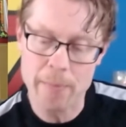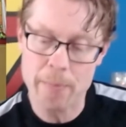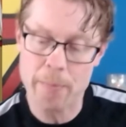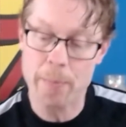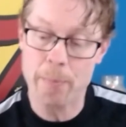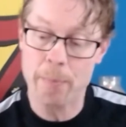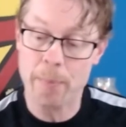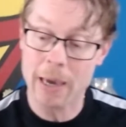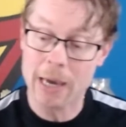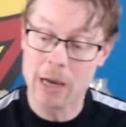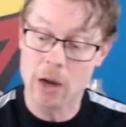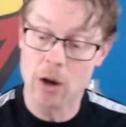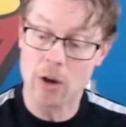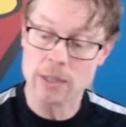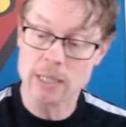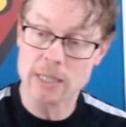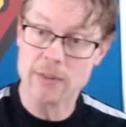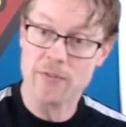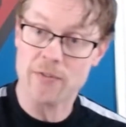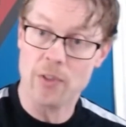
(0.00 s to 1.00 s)
because
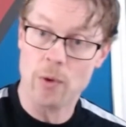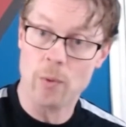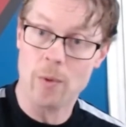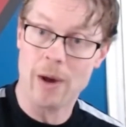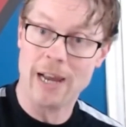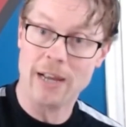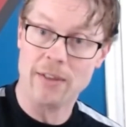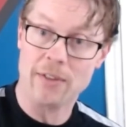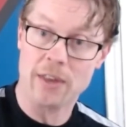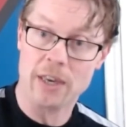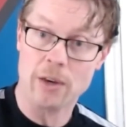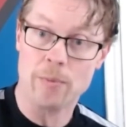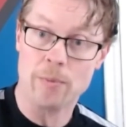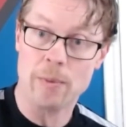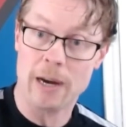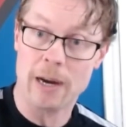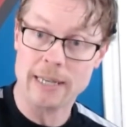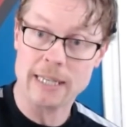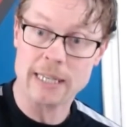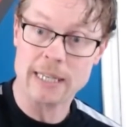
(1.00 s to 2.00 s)
of the way that your
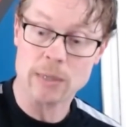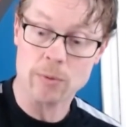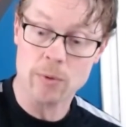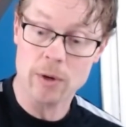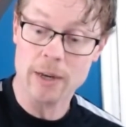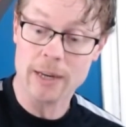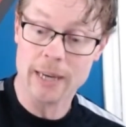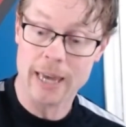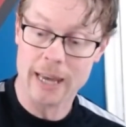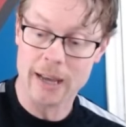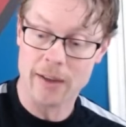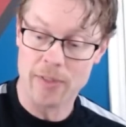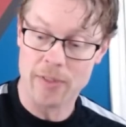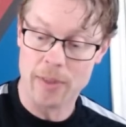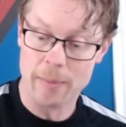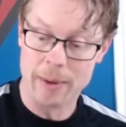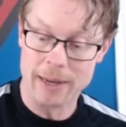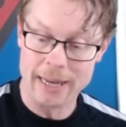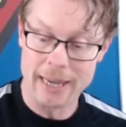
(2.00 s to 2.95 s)
mind is working at the minute.